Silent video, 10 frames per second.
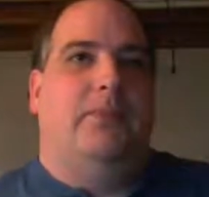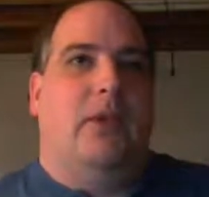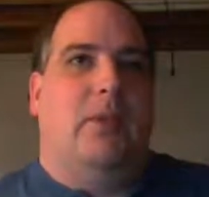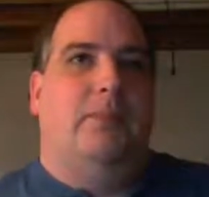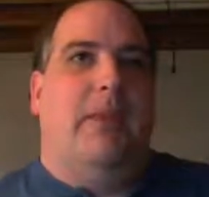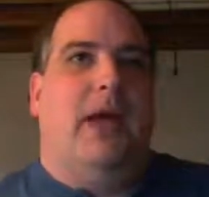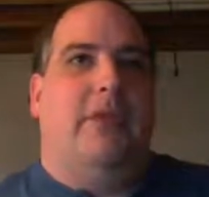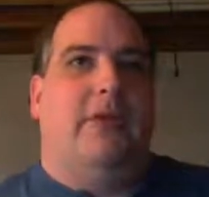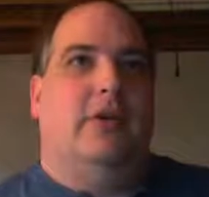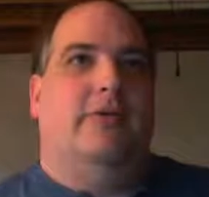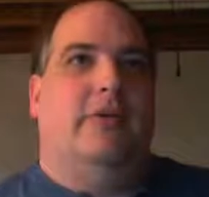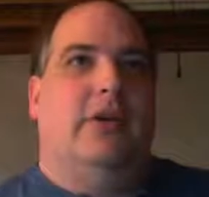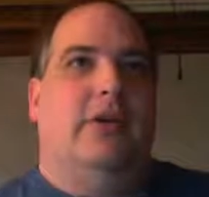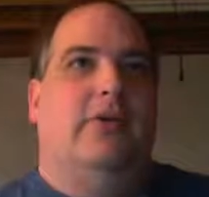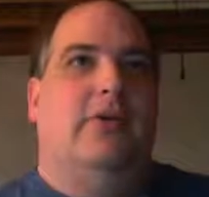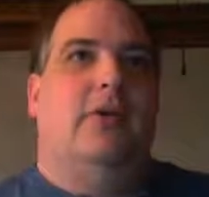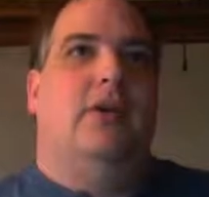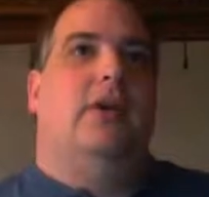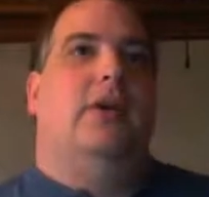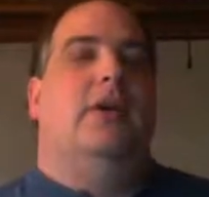math here for this.
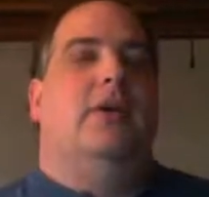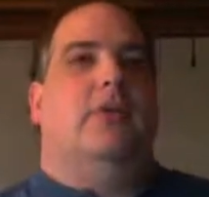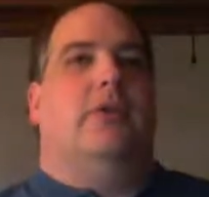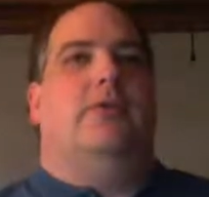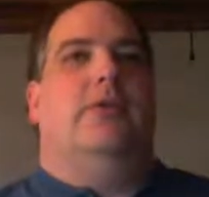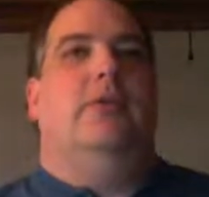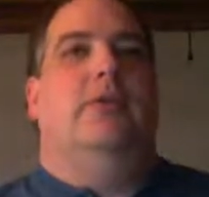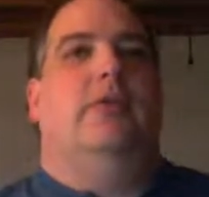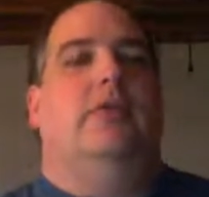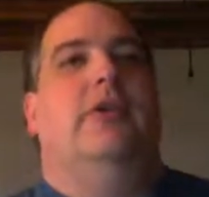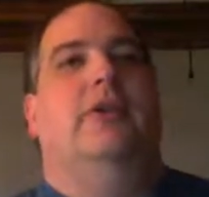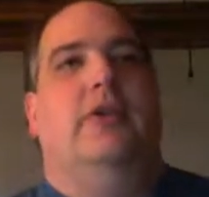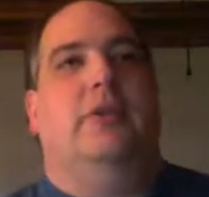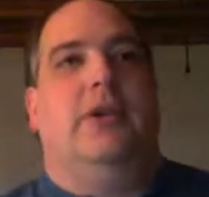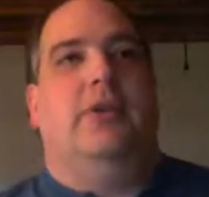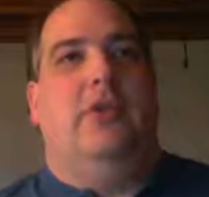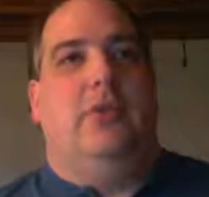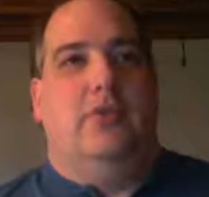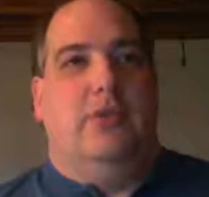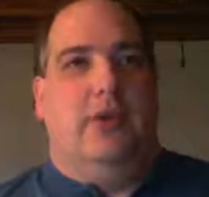So our sequence, so this could be a
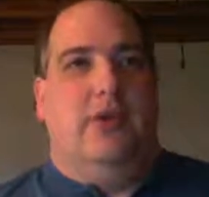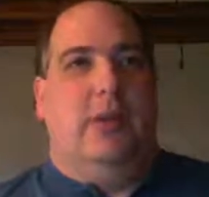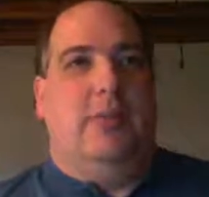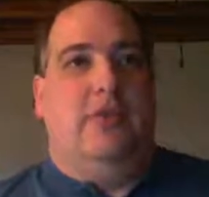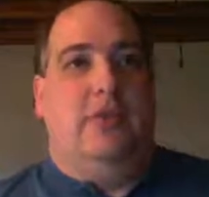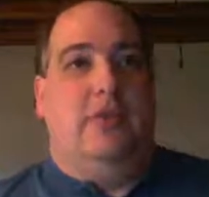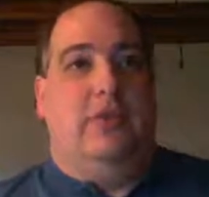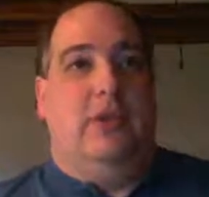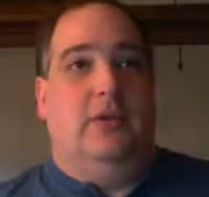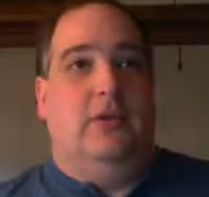sequence reader.position.